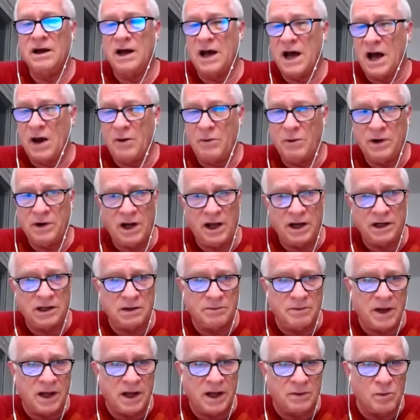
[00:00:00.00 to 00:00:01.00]
I would like
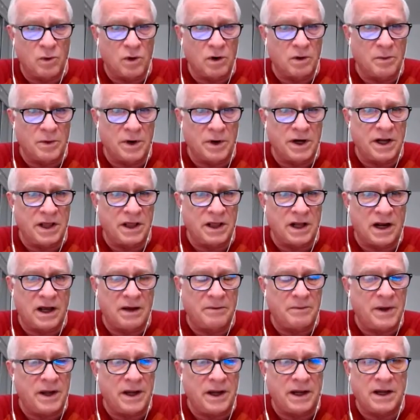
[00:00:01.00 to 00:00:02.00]
to make more money than
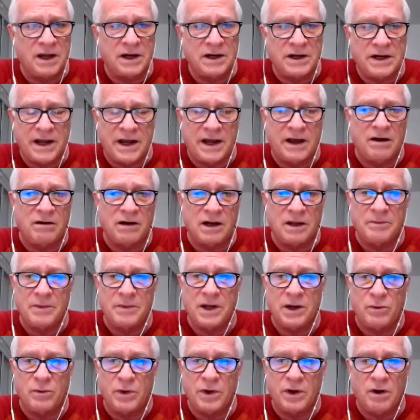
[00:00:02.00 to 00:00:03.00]
I'm making now. I
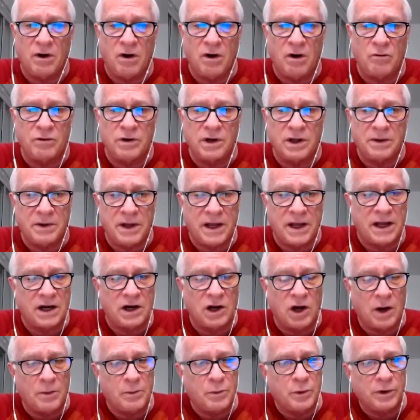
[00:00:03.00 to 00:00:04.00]
mean, we all want to get
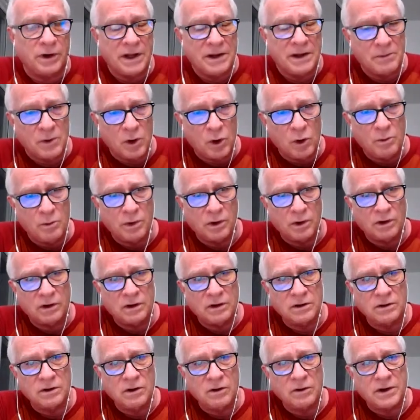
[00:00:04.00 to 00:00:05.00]
upwardly mobile.
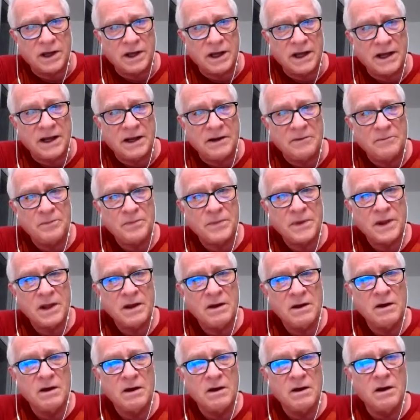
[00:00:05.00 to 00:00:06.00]
Okay.
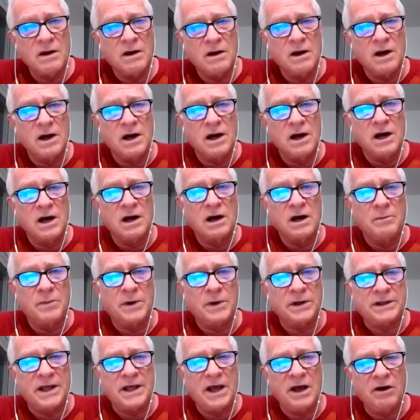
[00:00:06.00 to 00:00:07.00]

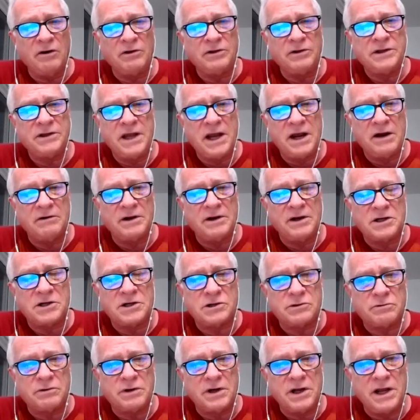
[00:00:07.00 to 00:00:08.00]
But the healthcare
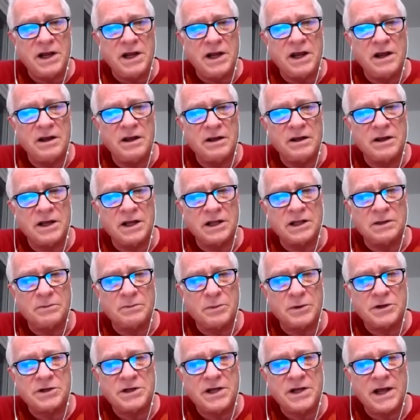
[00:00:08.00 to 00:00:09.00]
industry and the
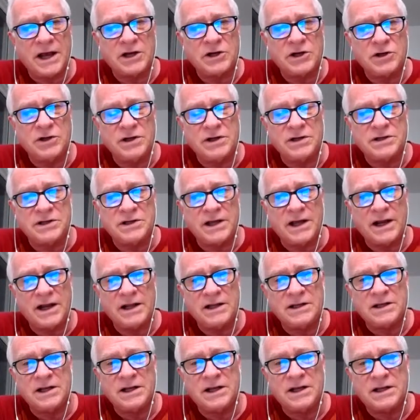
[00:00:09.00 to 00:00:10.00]
protections that
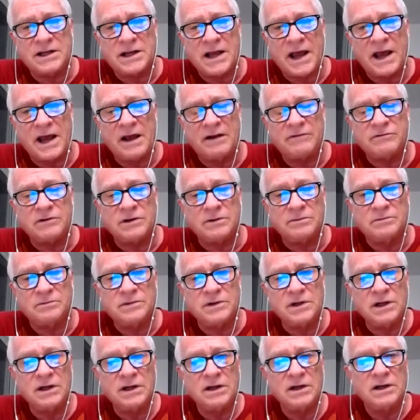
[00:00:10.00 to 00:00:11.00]
it has had from